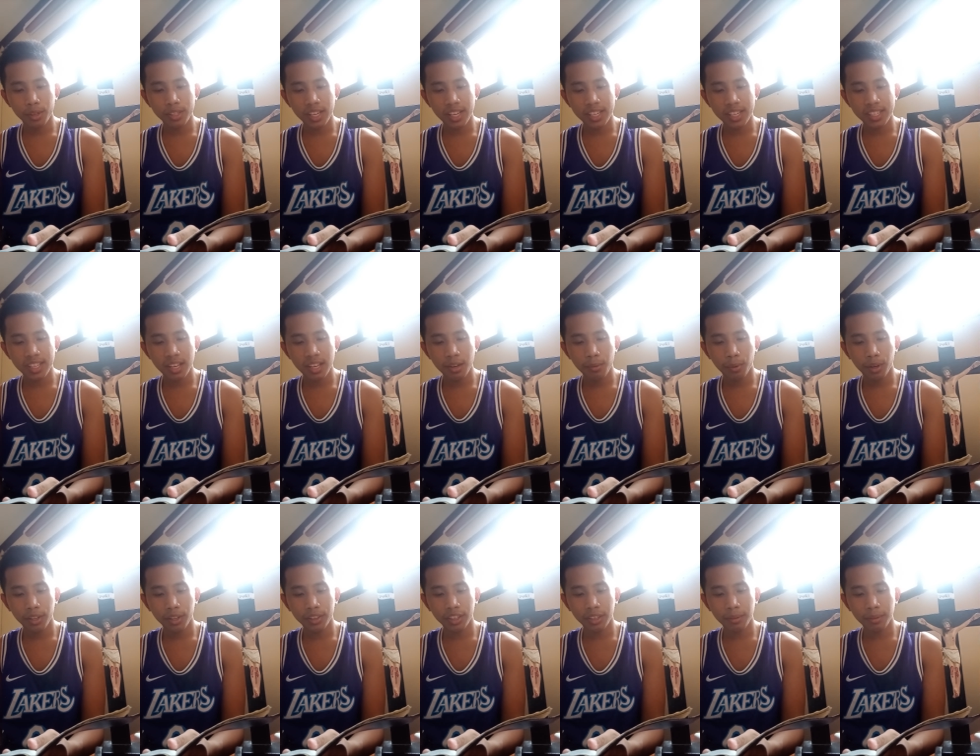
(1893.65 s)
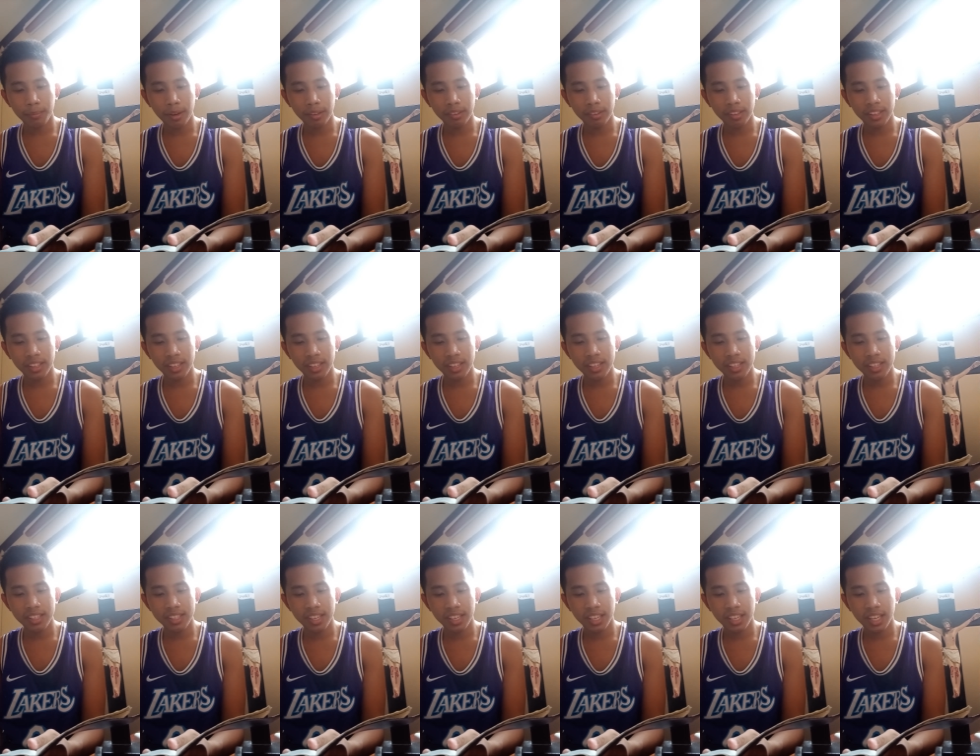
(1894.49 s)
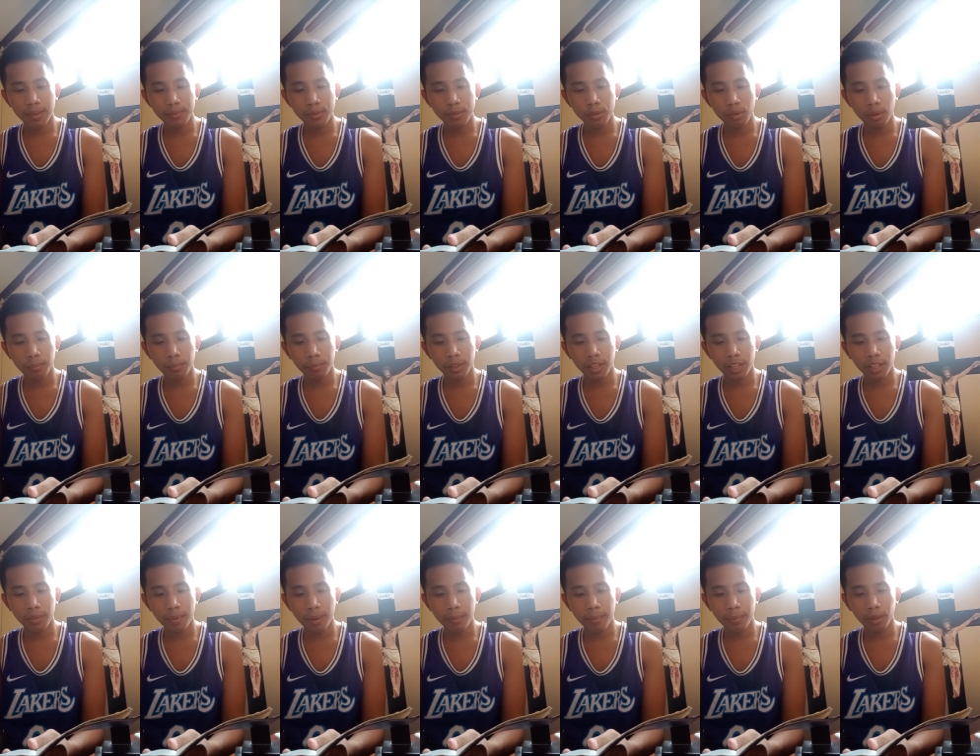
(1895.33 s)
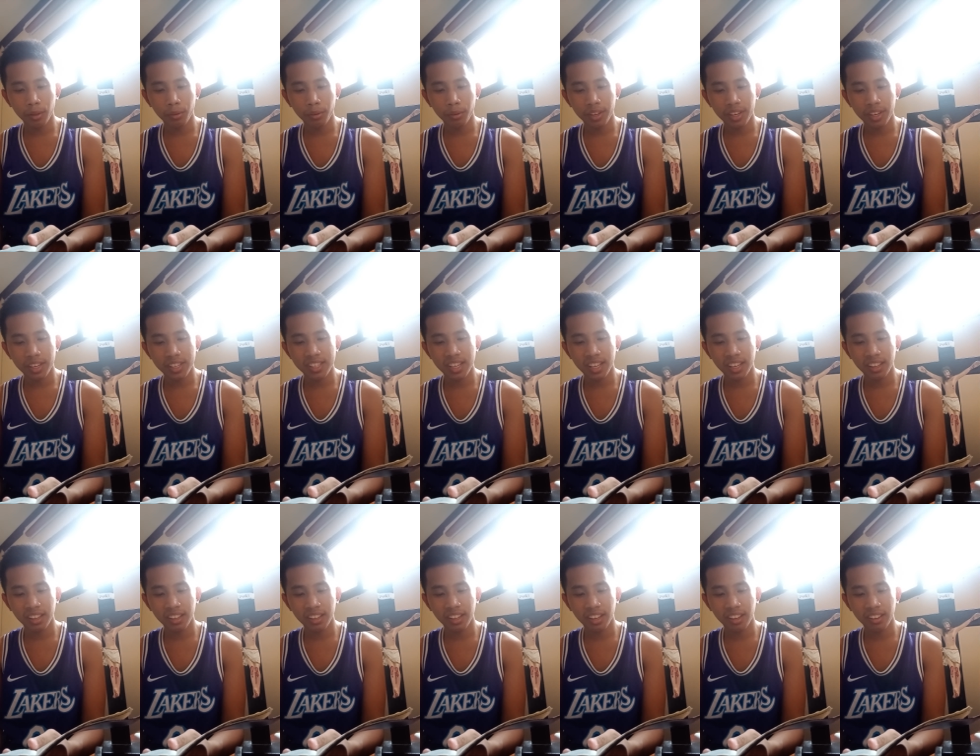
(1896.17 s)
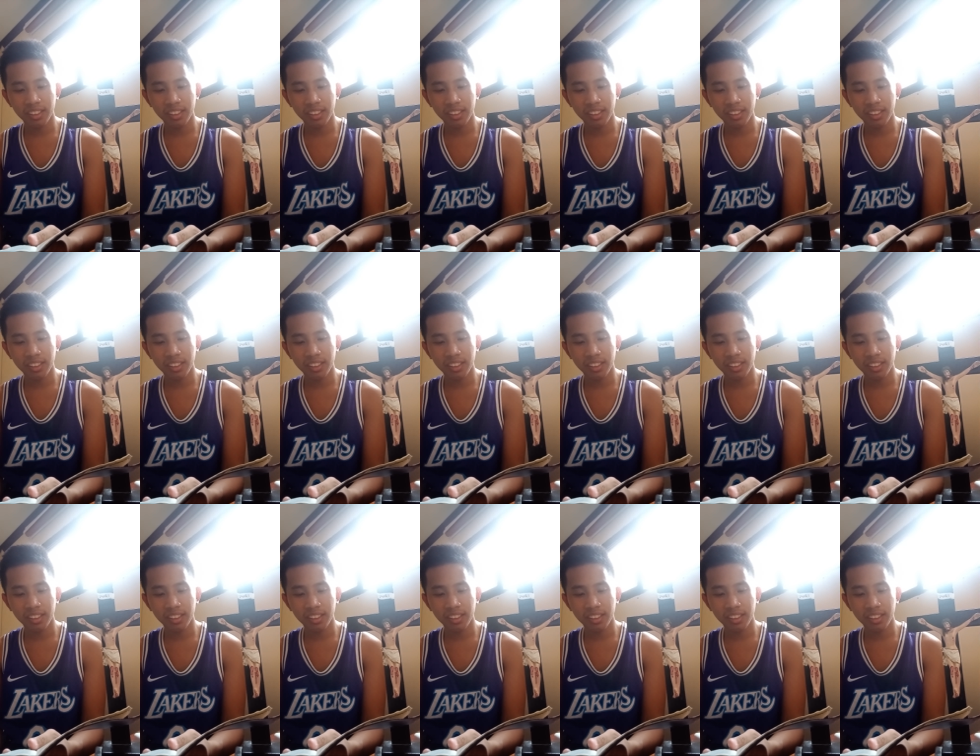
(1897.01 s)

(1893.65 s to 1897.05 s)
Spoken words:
As they wandered about in the east, they came to a plain in Babylonia and settled there.